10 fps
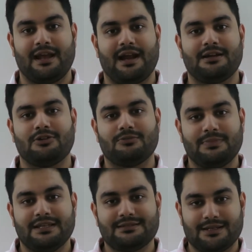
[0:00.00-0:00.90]
and to
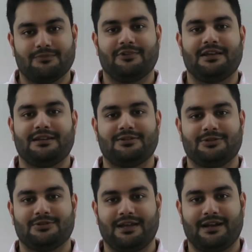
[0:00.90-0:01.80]
be somewhere in
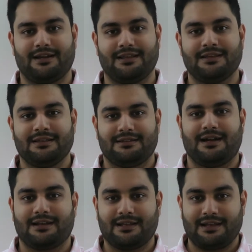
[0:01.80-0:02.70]
society
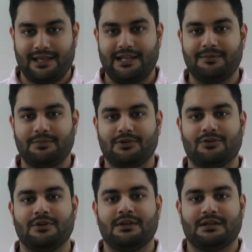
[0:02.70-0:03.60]
that can help
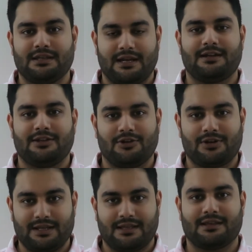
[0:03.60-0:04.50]
you get
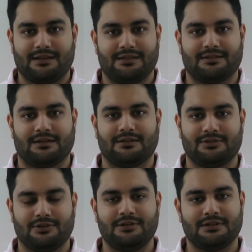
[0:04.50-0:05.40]
your recognition.
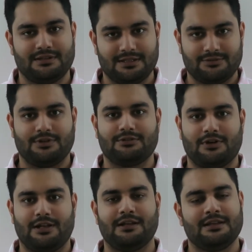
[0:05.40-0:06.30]
So this was
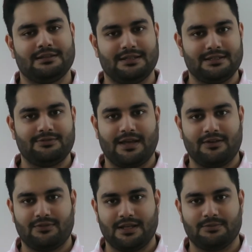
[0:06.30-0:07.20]
all. These
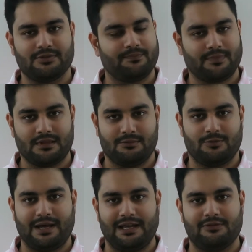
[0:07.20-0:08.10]
5 tips: the
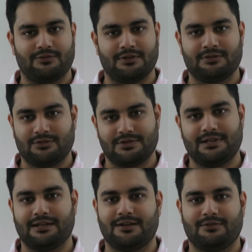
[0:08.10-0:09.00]
mobile phone,
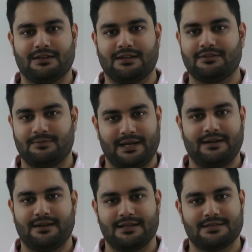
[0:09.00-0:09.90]
social networking,
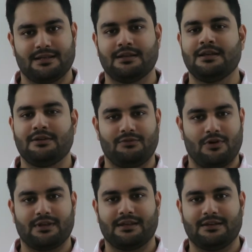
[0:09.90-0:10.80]
meditation,
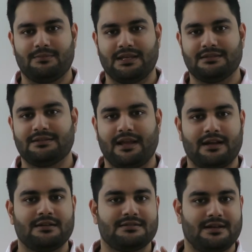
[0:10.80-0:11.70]
walking in peace,
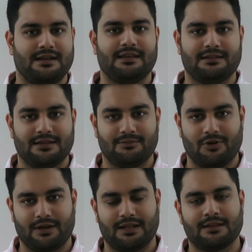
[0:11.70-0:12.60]
and study in the
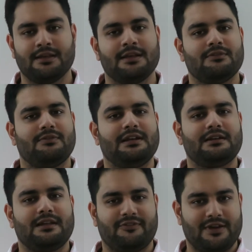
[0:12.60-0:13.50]
morning, will
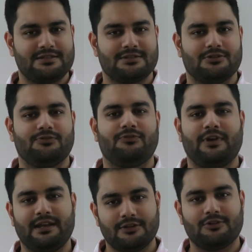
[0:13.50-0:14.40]
fetch you
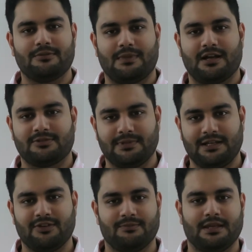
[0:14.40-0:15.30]
very good marks.
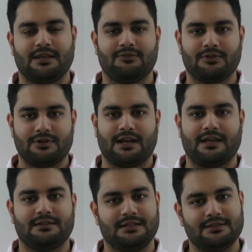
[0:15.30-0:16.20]
Believe me, if you
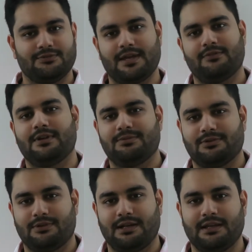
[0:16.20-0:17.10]
try these 5
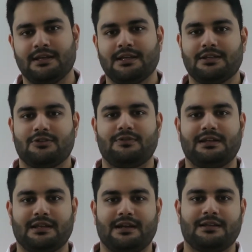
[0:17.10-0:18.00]
tips only, you
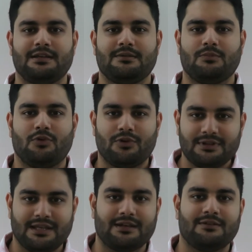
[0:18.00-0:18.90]
will get
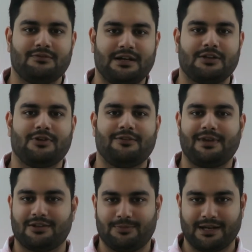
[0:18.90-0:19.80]
more than what you
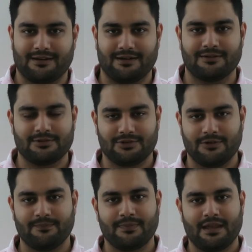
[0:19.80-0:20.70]
have expected.
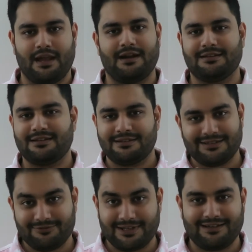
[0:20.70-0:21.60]
So, and
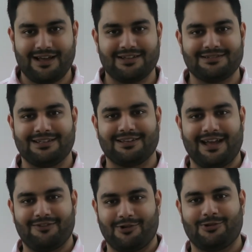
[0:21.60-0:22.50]
the one last thing
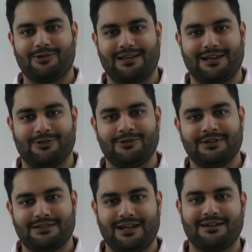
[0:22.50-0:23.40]
I want to tell
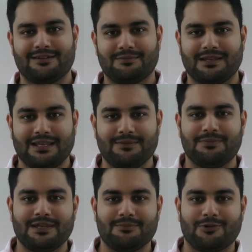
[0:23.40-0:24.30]
you, that
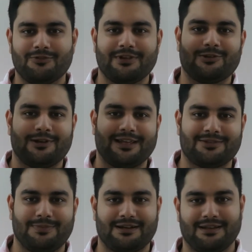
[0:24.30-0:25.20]
keep improving your
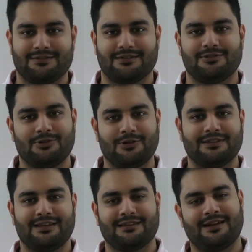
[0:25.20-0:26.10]
expectations.
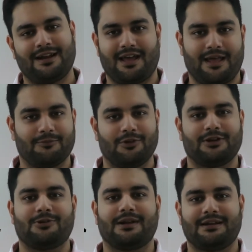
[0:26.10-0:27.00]
Don't think that I am
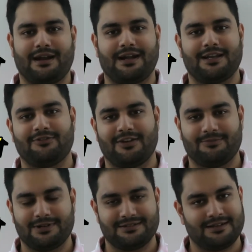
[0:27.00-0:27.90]
going to get
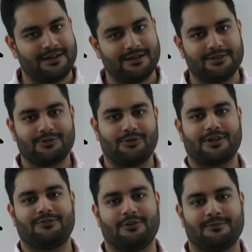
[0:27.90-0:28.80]
95%, it is
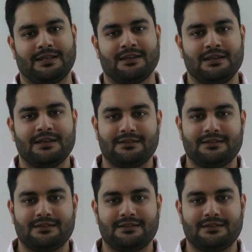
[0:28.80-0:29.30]
okay for me.